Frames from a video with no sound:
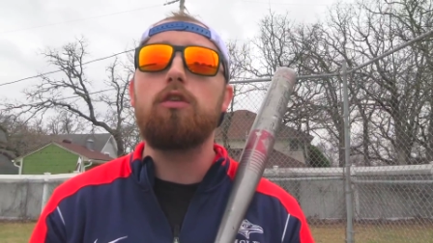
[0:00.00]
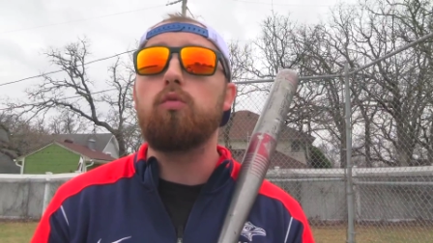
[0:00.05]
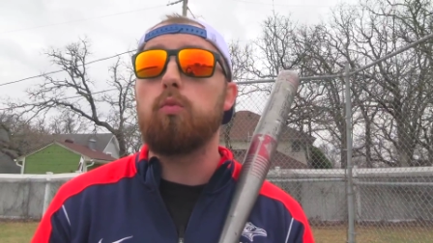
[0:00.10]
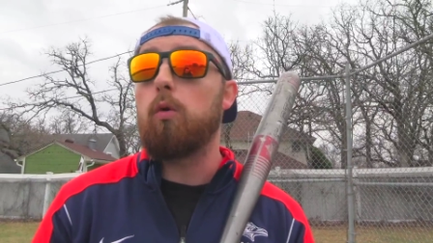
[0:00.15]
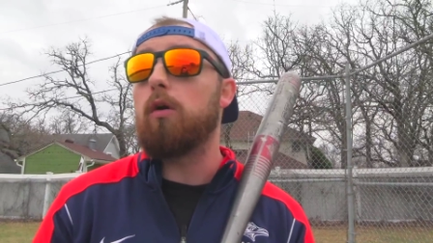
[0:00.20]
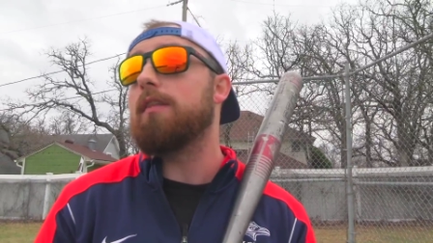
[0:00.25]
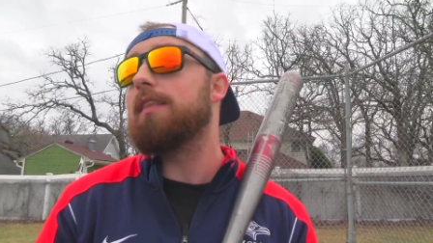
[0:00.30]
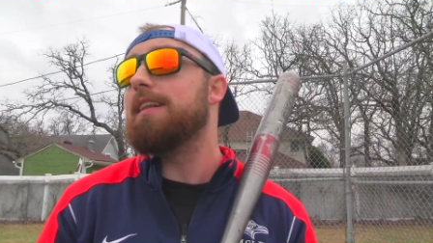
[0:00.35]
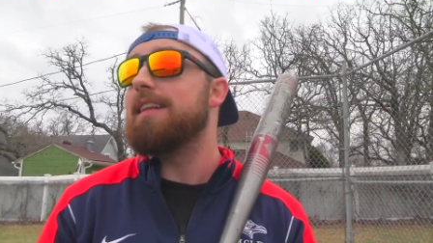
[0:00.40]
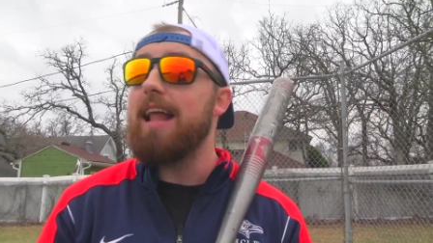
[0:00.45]
is
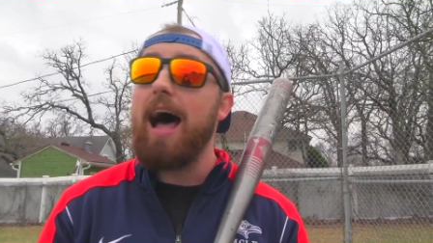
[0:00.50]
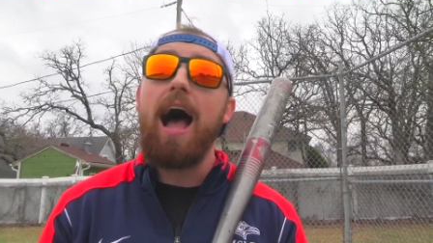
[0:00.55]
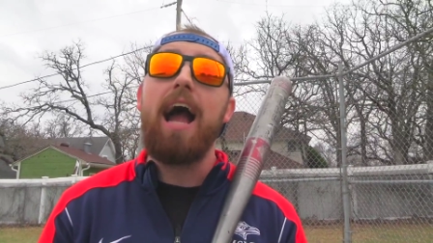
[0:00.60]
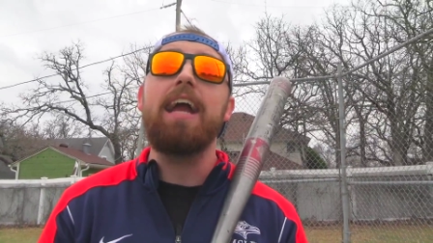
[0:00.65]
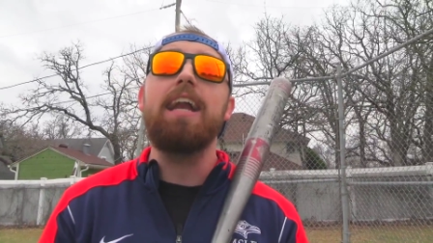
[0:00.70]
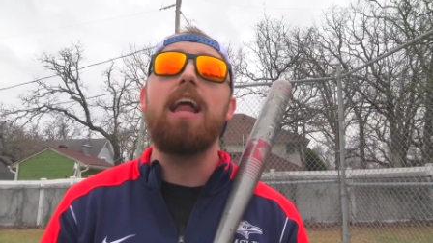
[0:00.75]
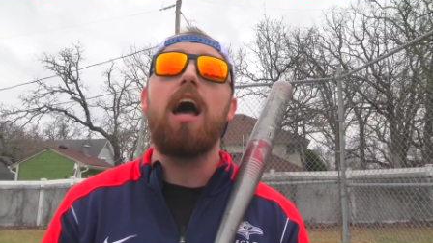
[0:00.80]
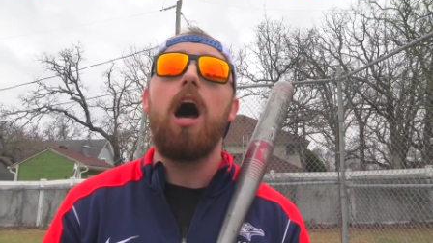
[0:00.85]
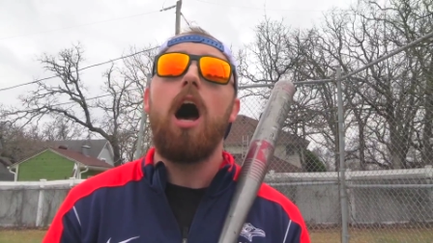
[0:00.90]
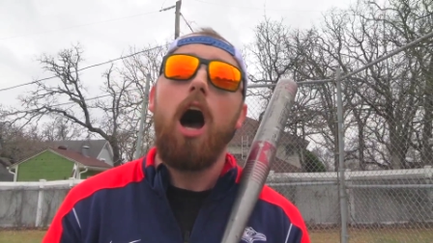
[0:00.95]
worth
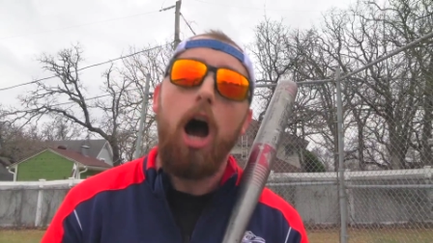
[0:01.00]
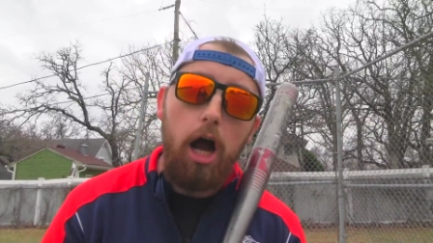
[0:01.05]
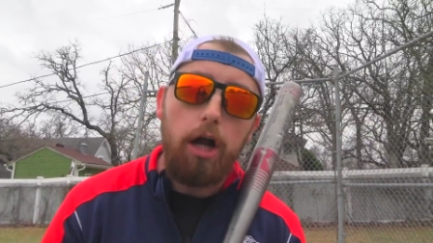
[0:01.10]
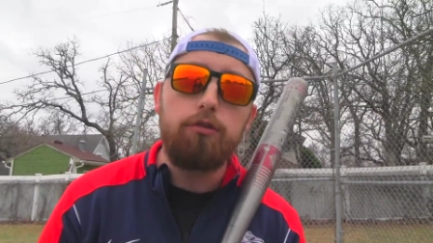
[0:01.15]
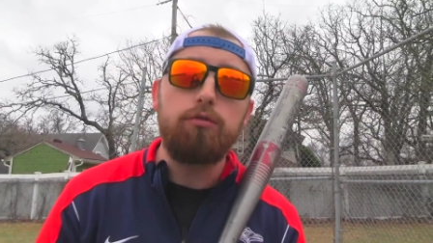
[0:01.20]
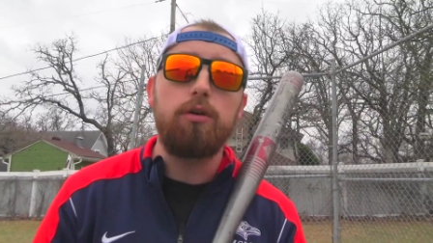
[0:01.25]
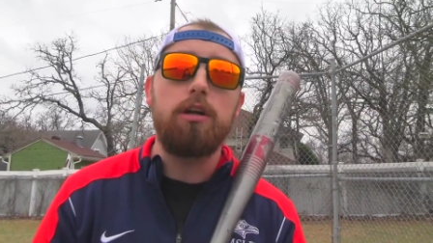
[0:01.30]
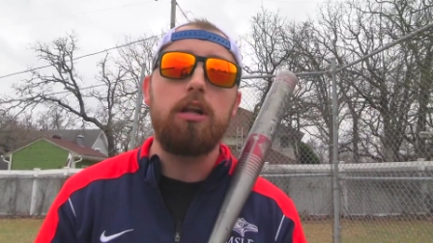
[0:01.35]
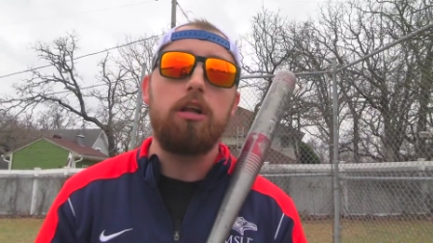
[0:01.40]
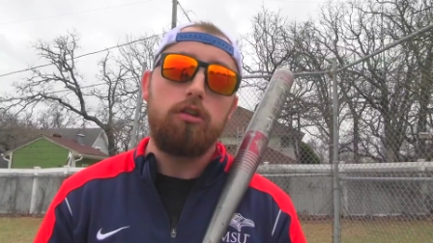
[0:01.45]

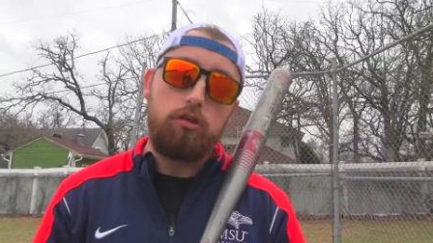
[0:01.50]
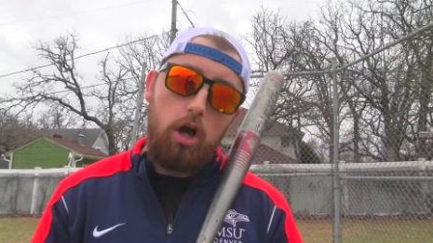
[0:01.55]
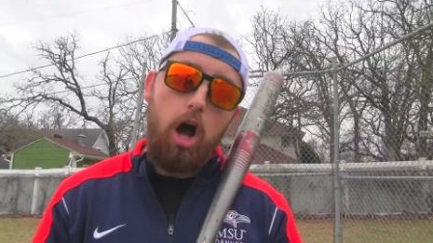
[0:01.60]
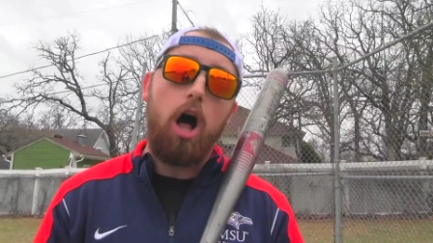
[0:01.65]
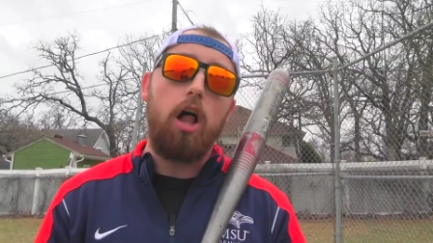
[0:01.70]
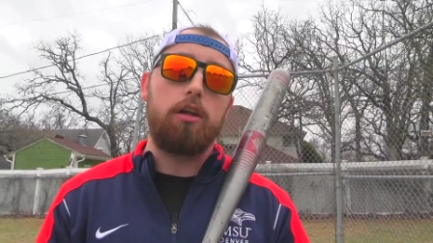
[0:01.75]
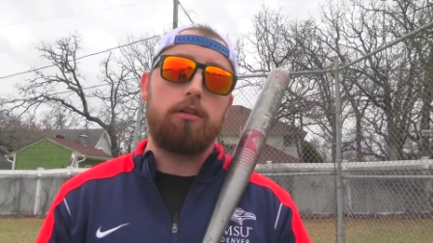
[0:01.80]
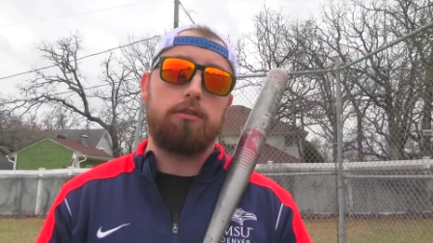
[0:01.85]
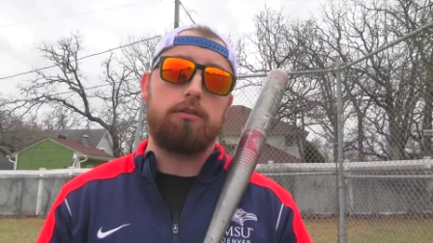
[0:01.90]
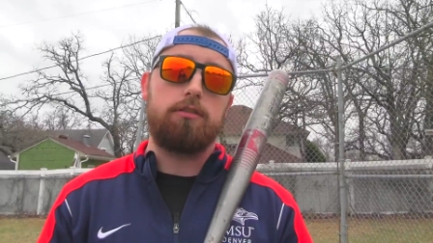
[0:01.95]

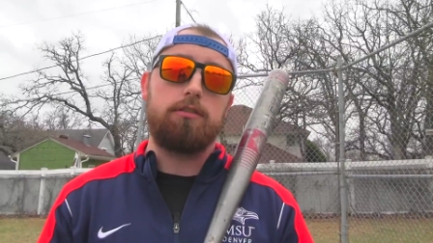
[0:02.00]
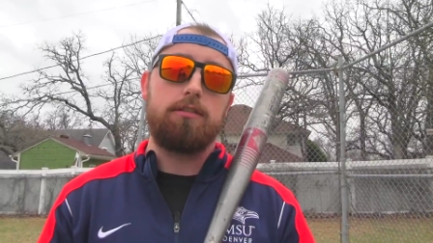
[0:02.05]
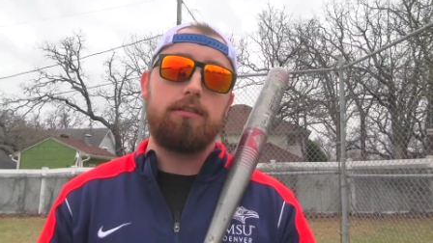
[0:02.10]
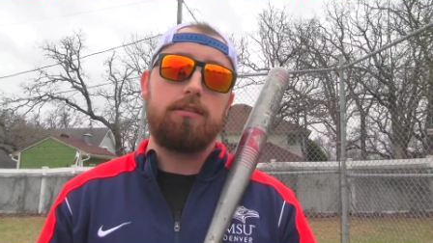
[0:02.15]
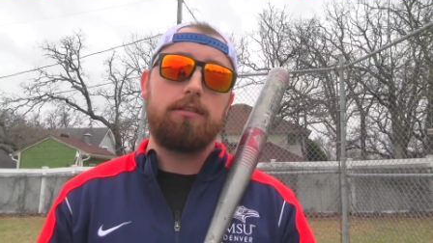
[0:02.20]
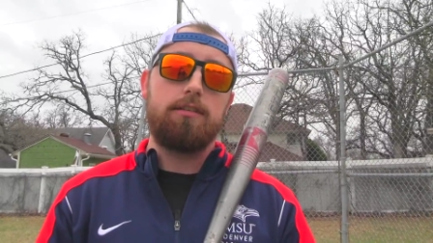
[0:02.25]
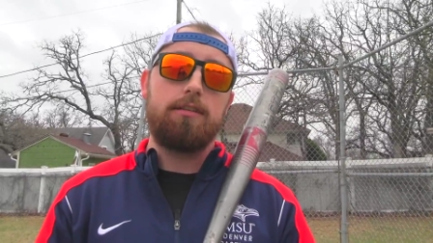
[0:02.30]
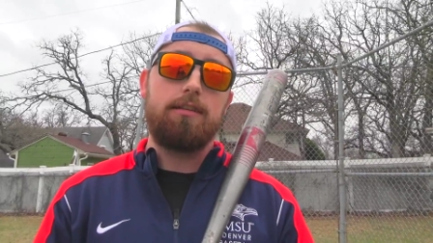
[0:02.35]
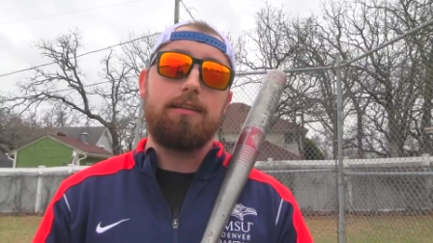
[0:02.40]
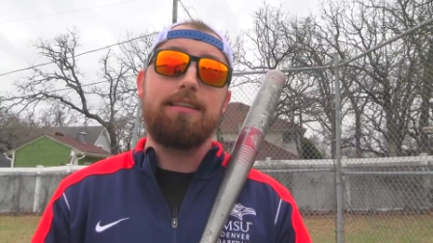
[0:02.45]
$900.
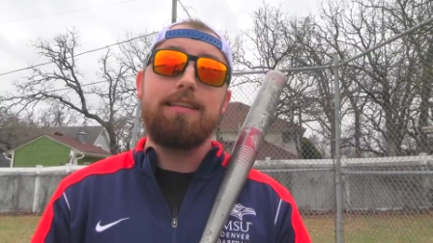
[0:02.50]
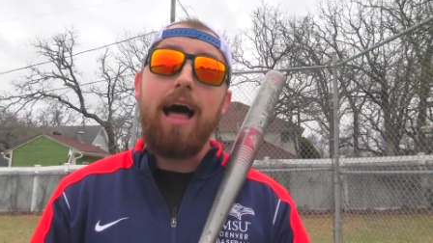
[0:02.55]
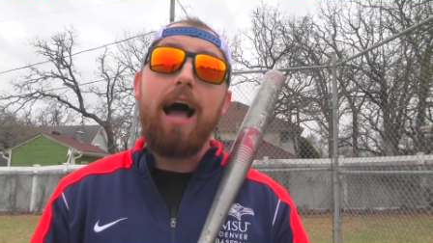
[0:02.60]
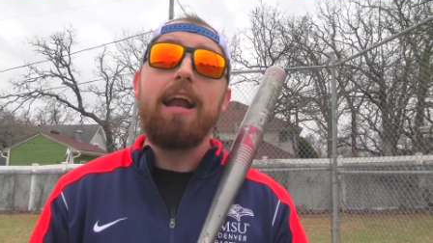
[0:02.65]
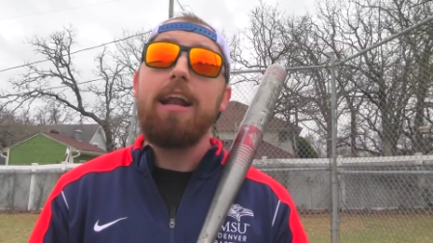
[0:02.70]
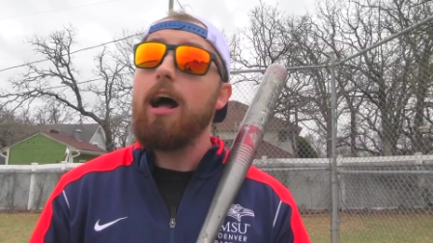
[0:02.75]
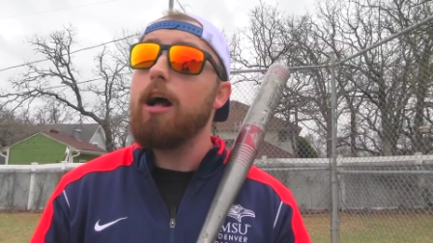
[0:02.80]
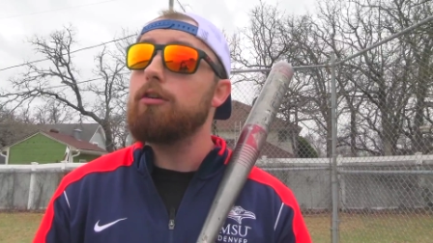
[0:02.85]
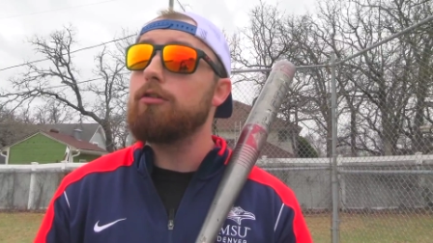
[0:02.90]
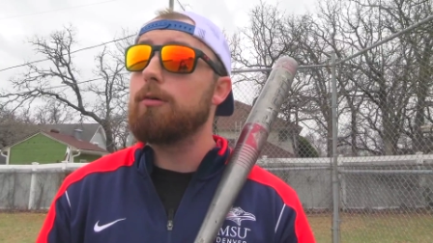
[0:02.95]

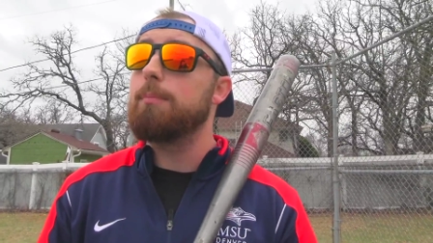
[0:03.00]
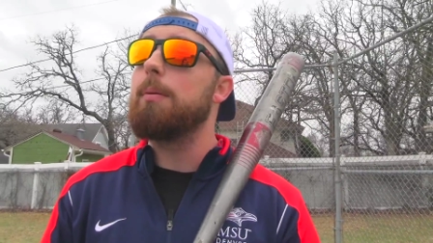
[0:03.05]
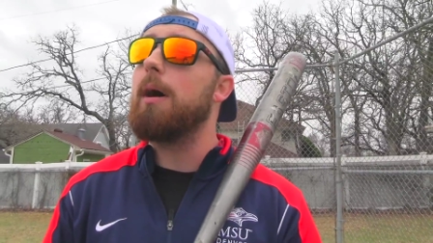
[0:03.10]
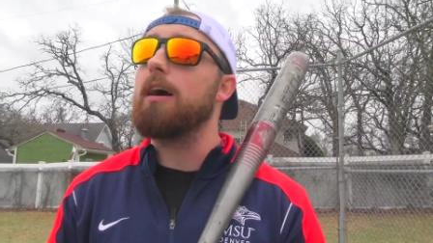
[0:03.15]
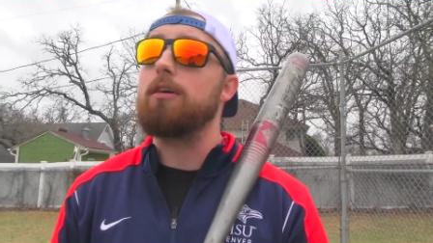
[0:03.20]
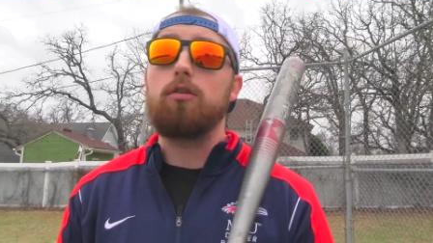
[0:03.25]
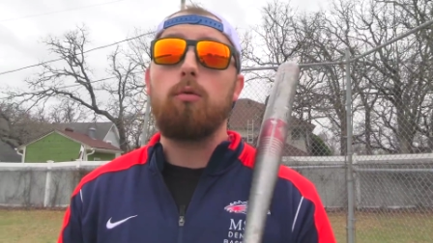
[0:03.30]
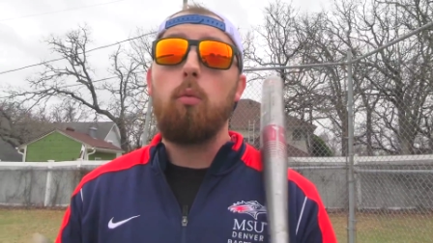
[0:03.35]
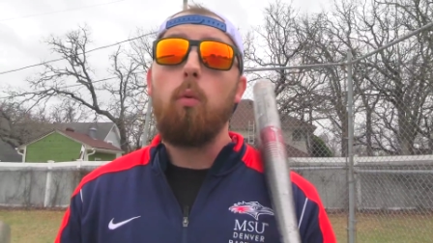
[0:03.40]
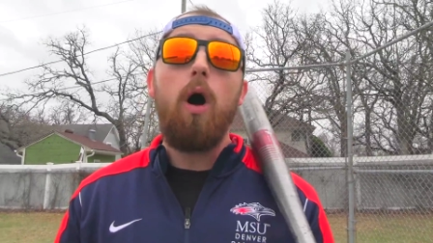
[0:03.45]
900
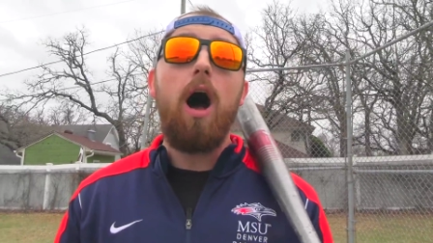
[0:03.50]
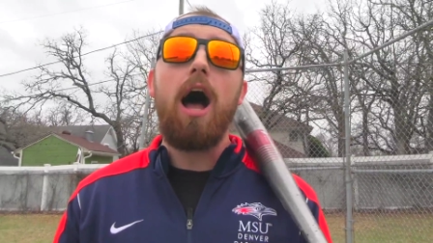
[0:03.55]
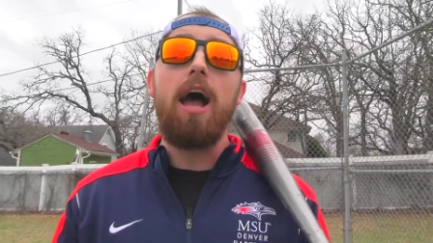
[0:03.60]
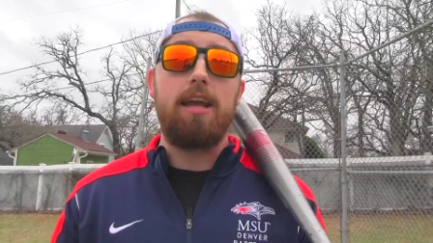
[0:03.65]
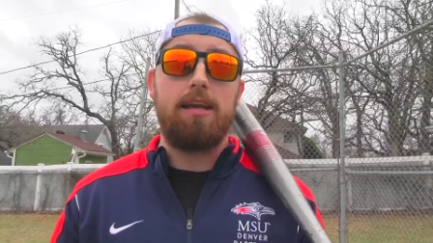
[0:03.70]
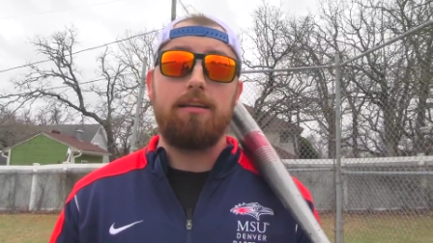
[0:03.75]
bucks. Why?